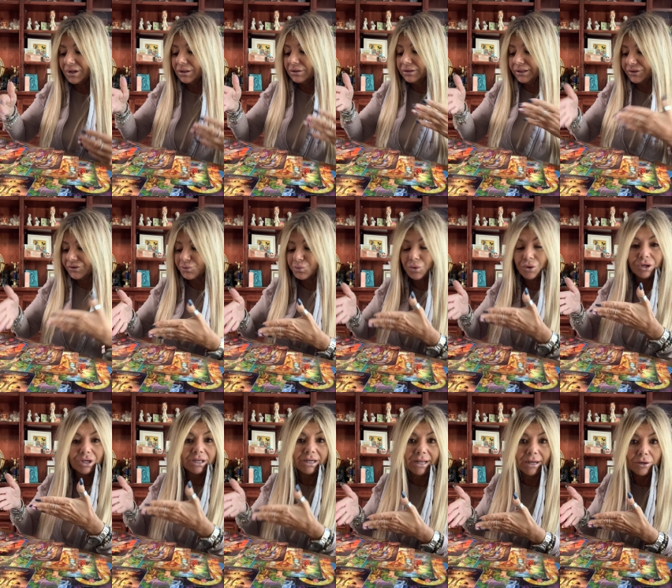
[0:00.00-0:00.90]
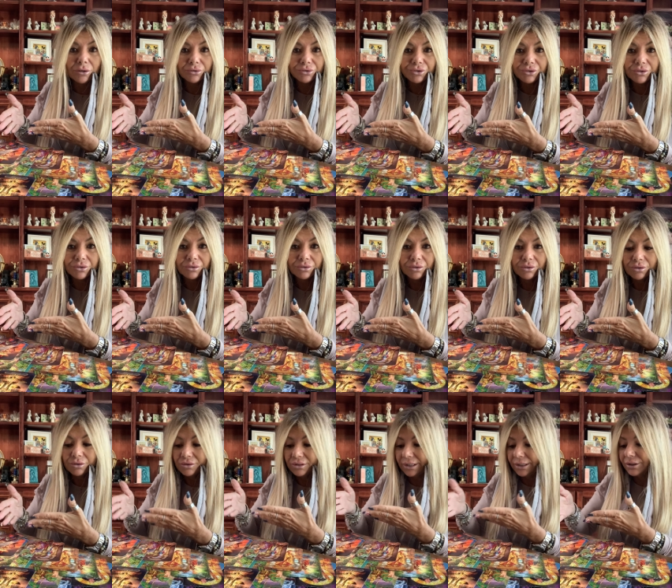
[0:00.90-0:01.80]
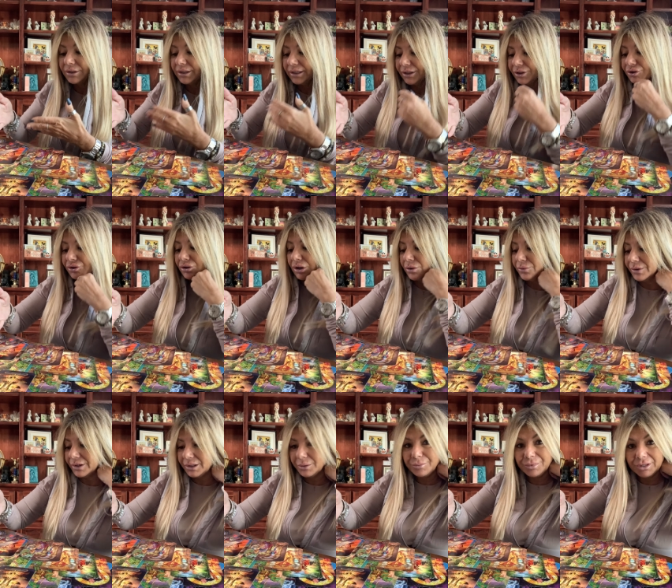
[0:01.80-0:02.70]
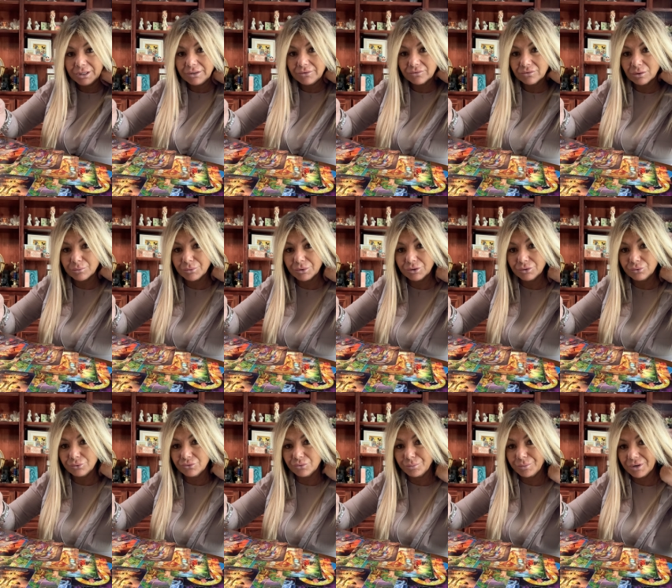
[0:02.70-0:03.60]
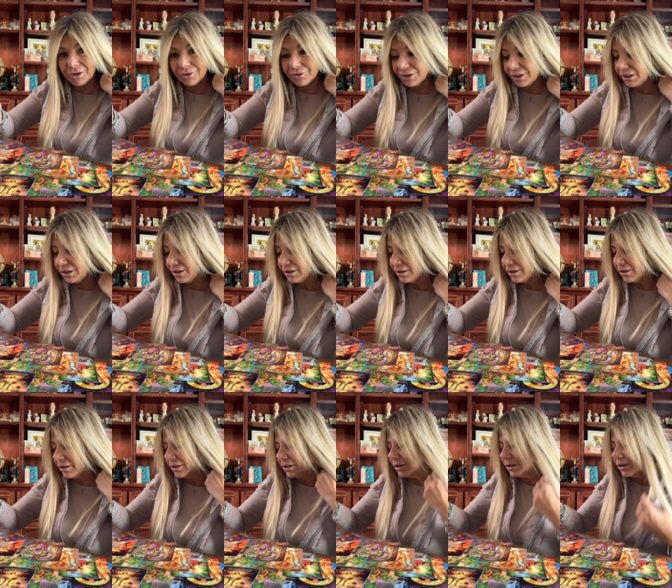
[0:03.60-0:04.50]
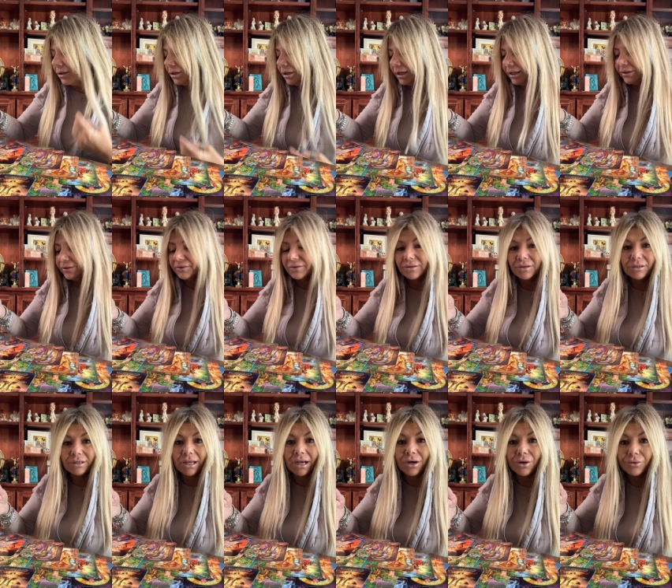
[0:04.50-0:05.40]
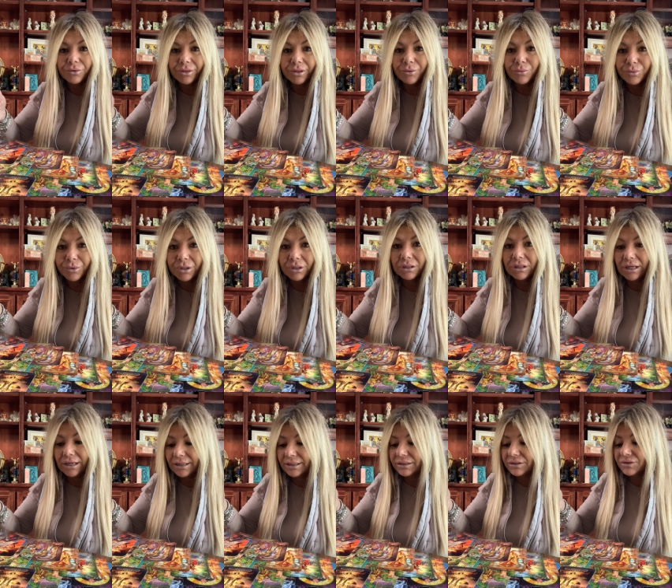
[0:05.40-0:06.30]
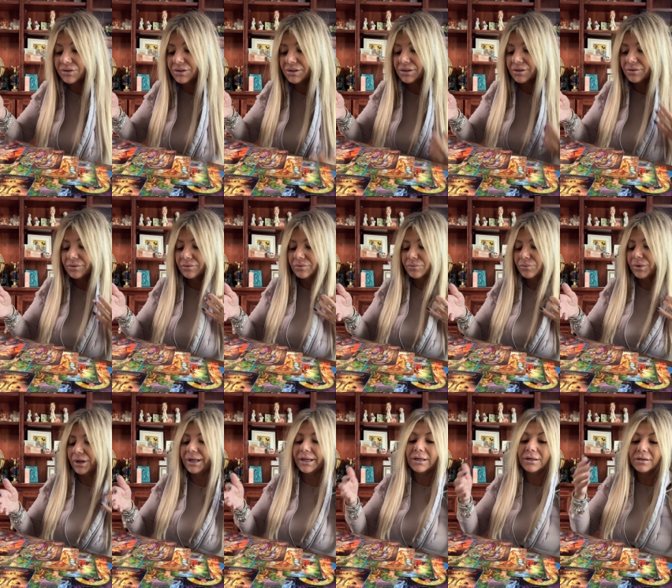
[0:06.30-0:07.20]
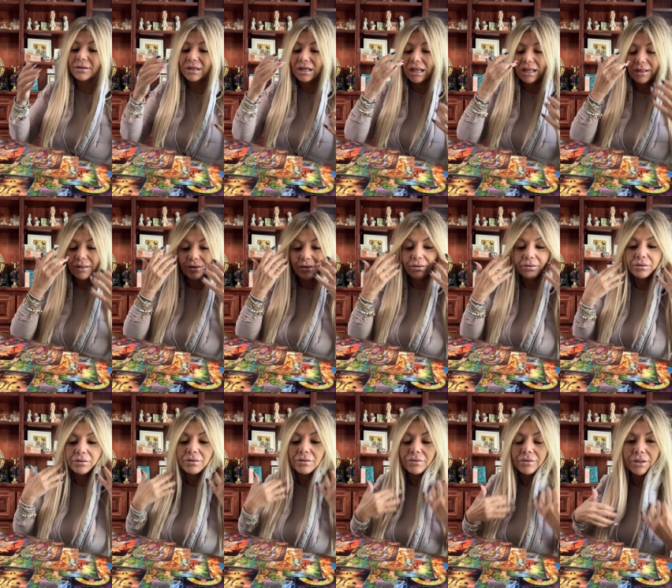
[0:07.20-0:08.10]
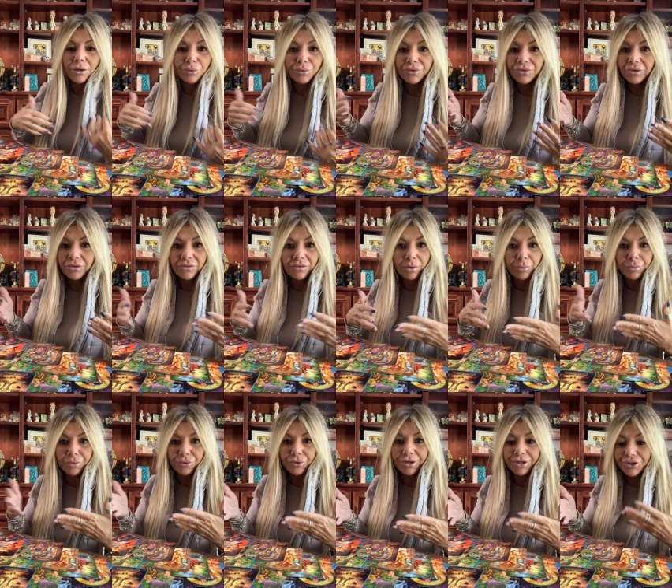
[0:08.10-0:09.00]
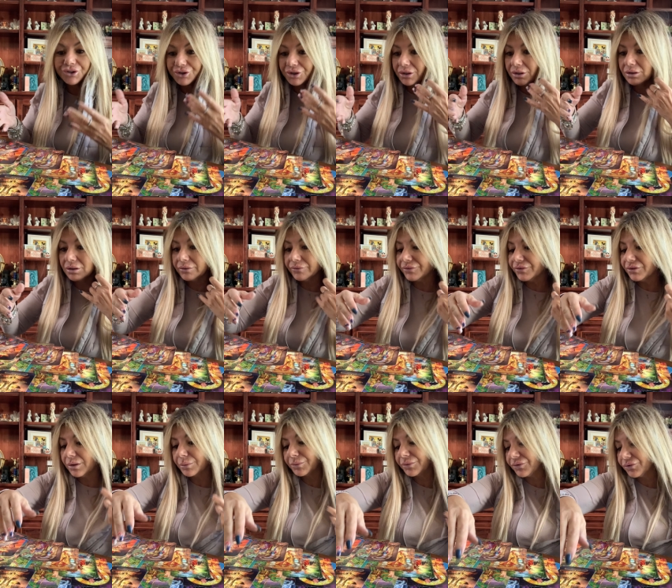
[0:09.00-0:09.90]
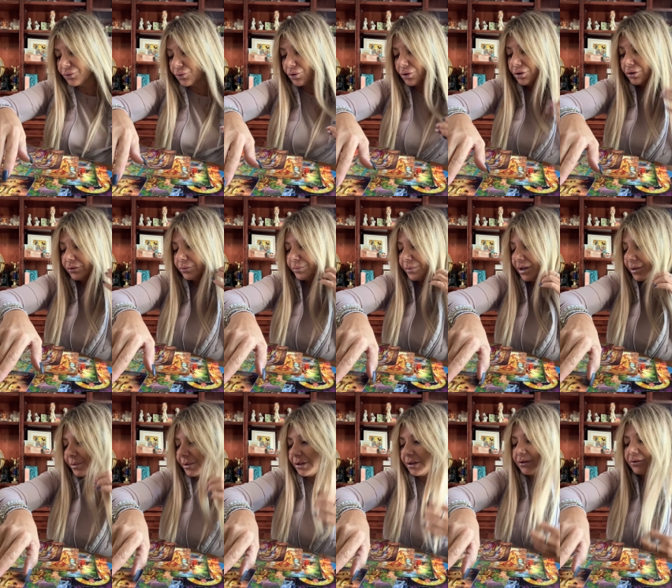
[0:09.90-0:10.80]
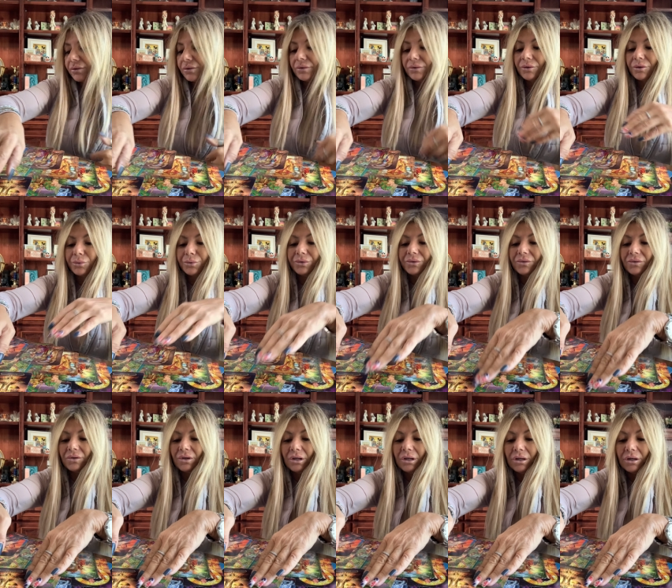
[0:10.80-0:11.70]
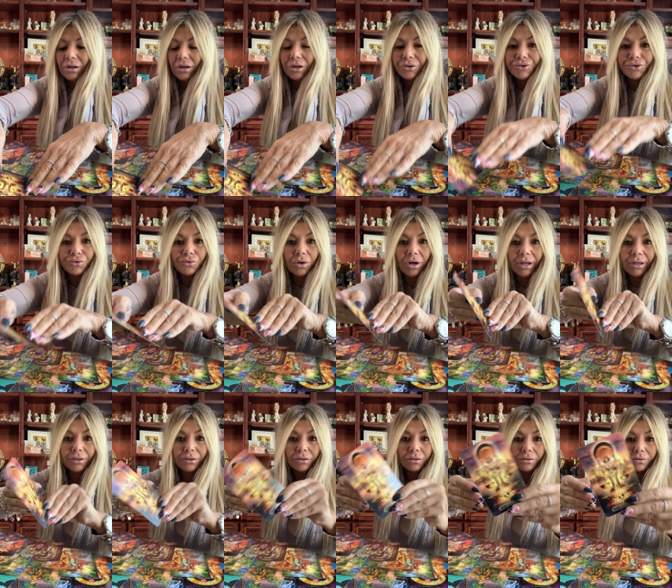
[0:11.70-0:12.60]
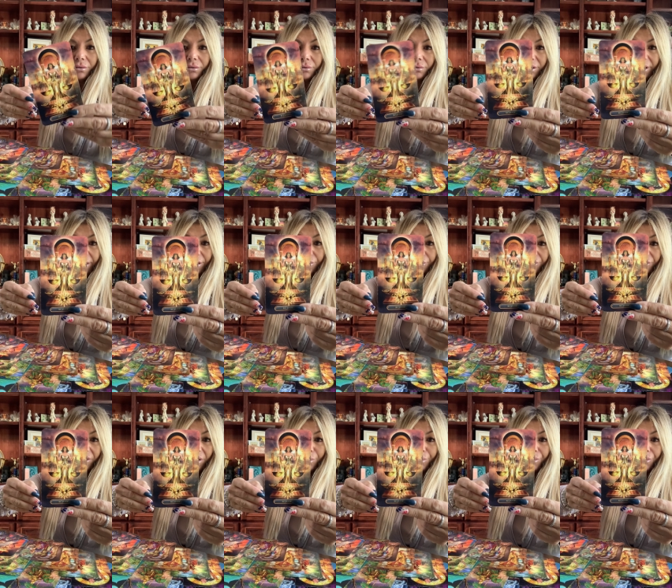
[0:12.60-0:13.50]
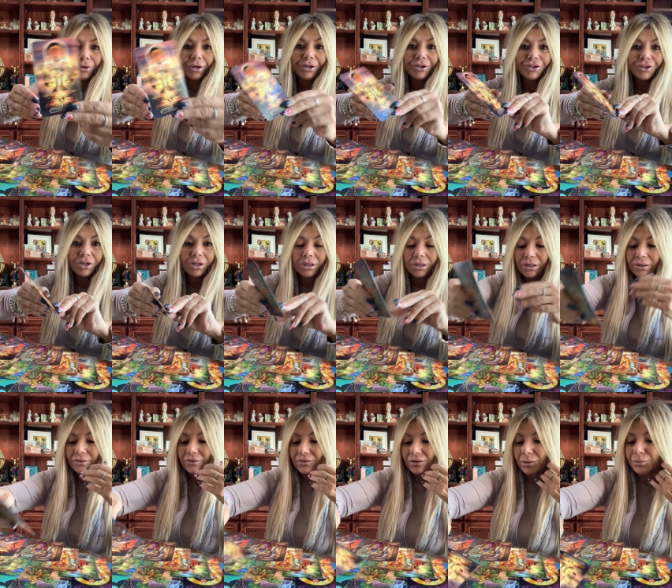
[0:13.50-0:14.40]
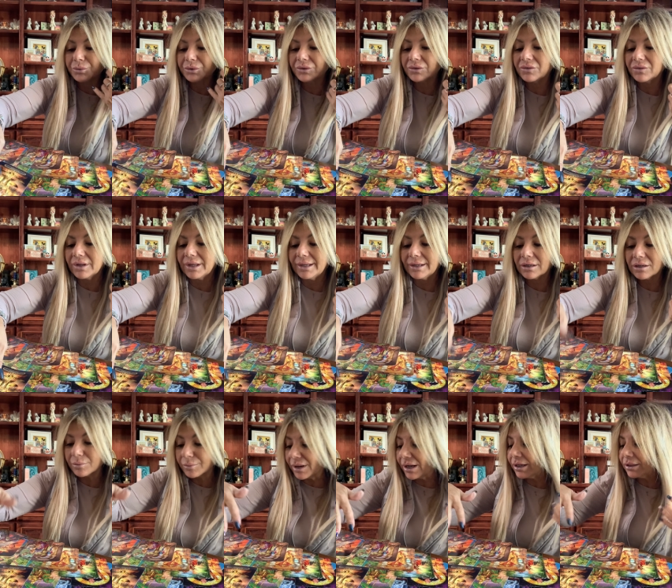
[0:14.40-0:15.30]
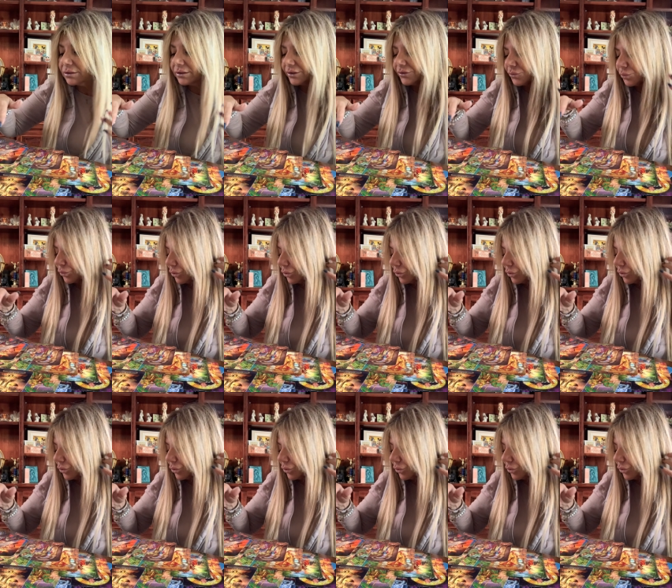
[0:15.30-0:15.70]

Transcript: Let's work it out. They, it could already be someone who's married and now they realized, right, there was a separation of some sort. Maybe a, uh, there was a trial legal separation and someone saying, come on, let's